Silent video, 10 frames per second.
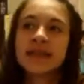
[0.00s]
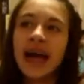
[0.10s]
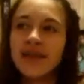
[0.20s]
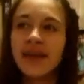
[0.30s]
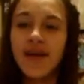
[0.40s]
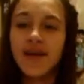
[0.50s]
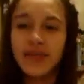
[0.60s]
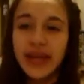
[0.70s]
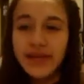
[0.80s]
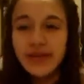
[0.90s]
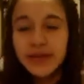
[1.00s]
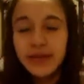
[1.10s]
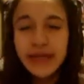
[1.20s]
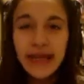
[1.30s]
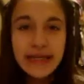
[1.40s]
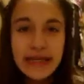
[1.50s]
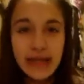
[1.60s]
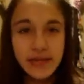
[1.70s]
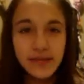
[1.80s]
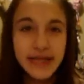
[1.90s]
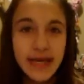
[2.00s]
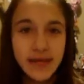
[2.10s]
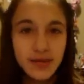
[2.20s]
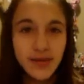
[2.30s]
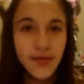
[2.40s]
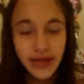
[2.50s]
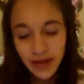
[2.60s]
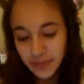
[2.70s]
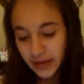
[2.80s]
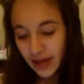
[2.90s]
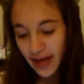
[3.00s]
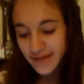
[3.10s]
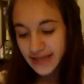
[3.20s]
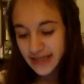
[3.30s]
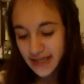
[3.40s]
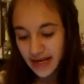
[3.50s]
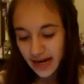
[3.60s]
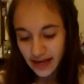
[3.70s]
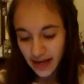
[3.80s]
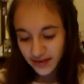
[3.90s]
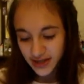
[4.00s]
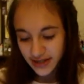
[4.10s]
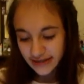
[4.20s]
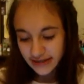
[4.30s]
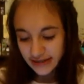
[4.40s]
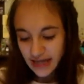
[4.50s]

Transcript: I don't know. I never really liked Halloween Town growing up, and I haven't seen any others.